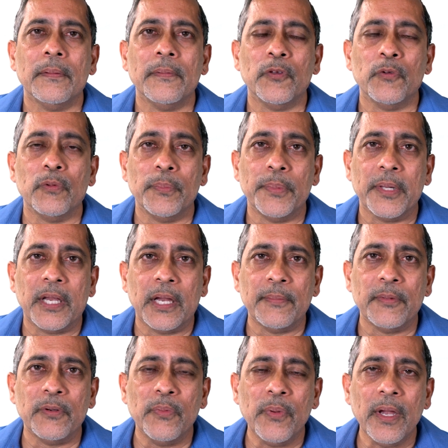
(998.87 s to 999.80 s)
You will
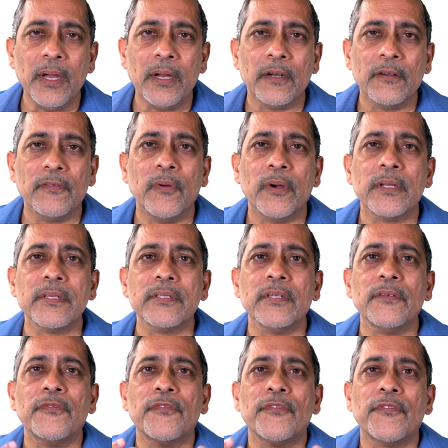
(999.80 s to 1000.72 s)
become aware of what is
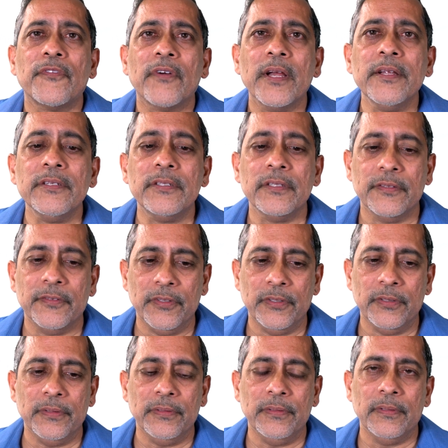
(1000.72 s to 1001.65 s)
in front of
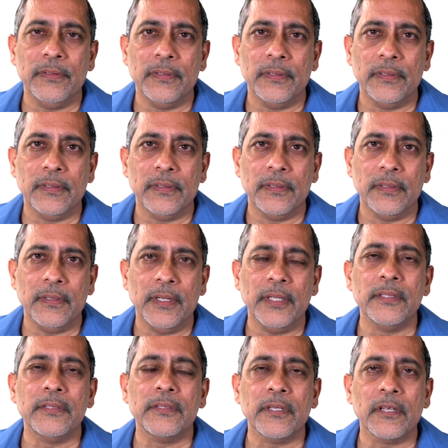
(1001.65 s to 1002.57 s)
you
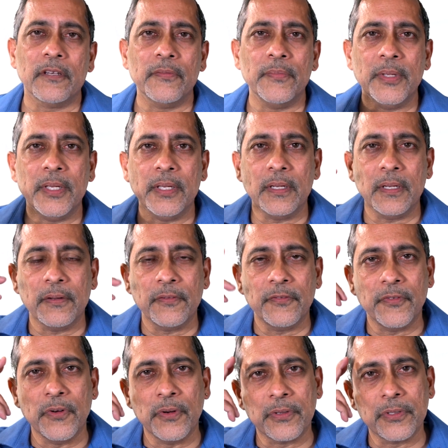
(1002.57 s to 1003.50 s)
instead of being
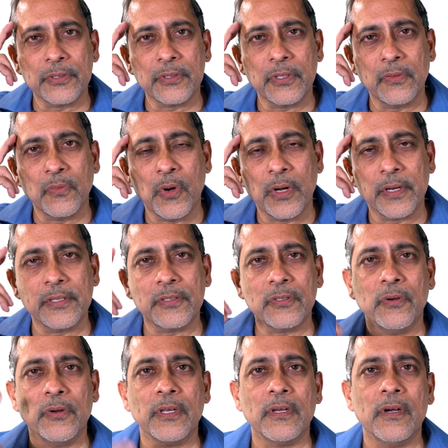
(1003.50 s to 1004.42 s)
focused on what
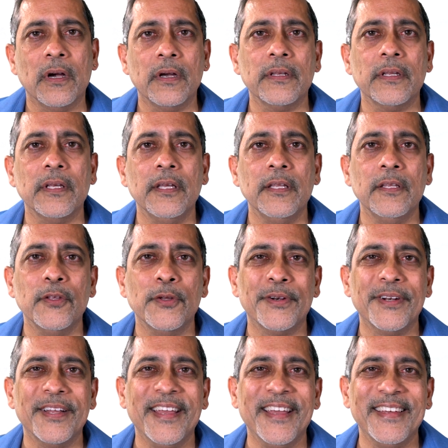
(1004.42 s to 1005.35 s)
is going on in
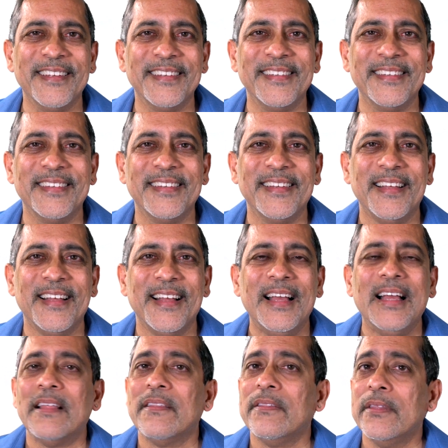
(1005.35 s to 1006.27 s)
your head.
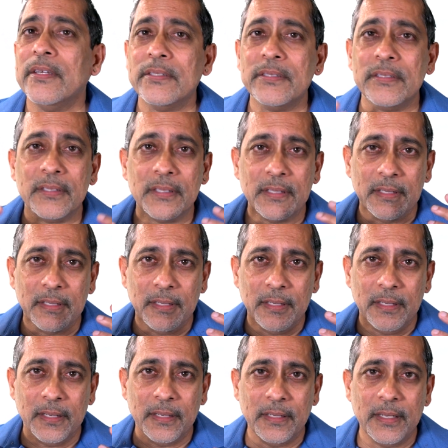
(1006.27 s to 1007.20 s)
This
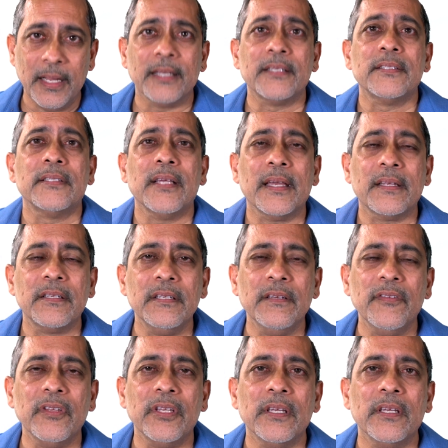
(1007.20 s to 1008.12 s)
next
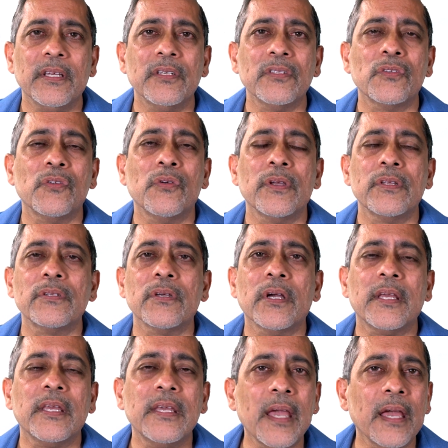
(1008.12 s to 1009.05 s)
activity is going to
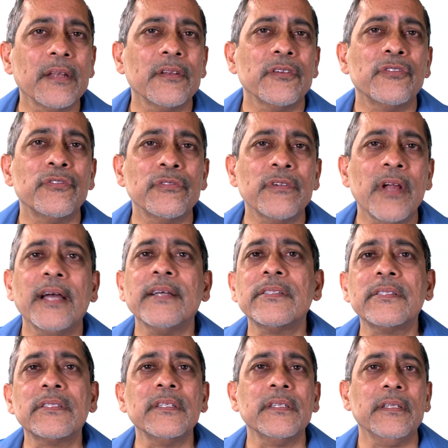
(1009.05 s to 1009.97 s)
again
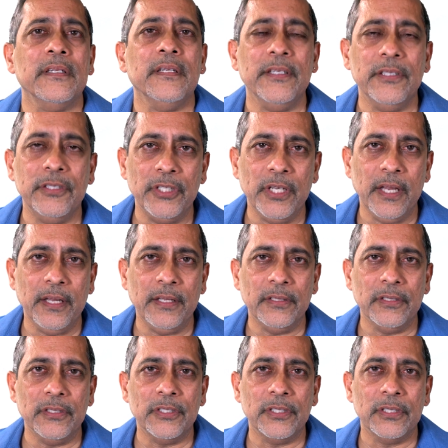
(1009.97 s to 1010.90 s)
drastically
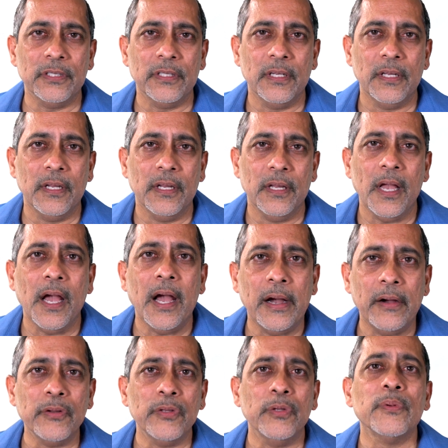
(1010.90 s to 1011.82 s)
change
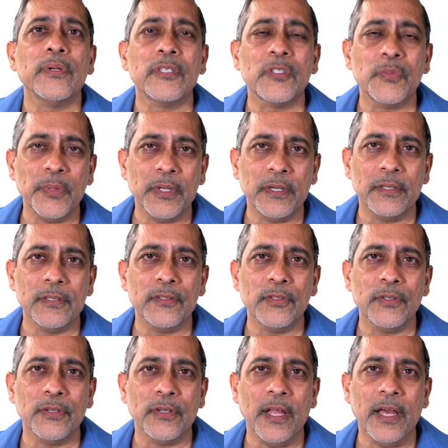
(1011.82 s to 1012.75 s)
how you
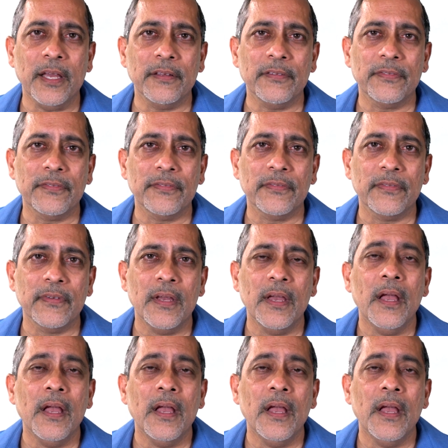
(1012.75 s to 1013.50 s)
experience your life.